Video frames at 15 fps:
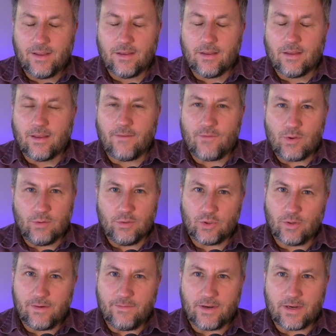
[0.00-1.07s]
If you
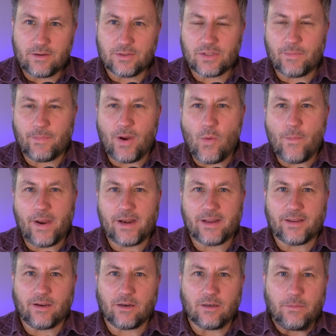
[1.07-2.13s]
enjoy videos about
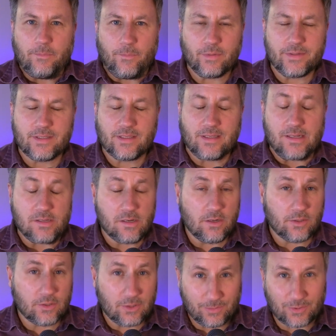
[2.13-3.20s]
Medicare, please consider
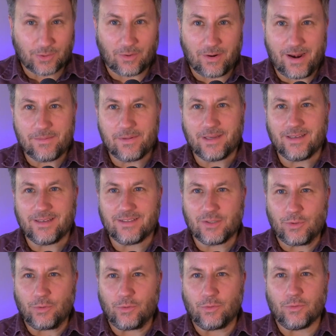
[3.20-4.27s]
subscribing
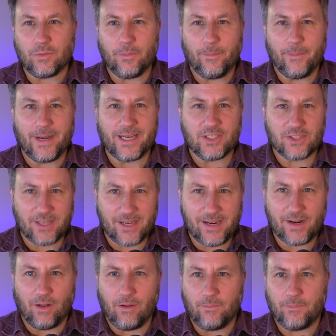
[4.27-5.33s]
to my
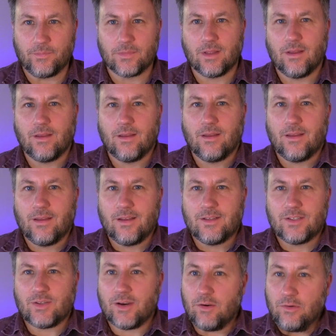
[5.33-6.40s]
channel.
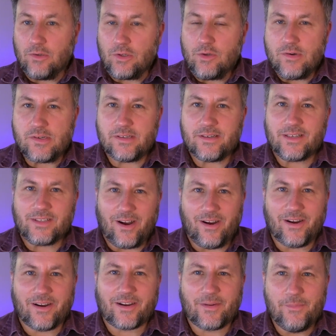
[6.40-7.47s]
So I don't usually
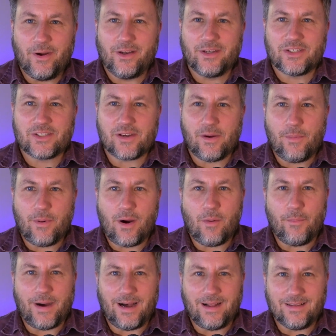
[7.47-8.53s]
talk much about
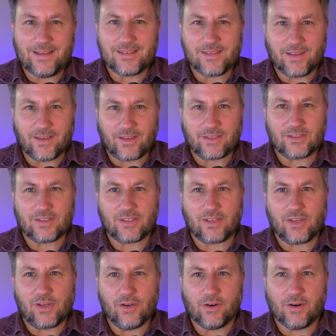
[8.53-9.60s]
politics
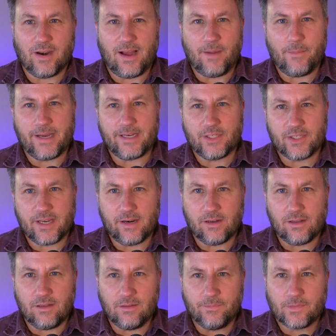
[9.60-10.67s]
here on my channel.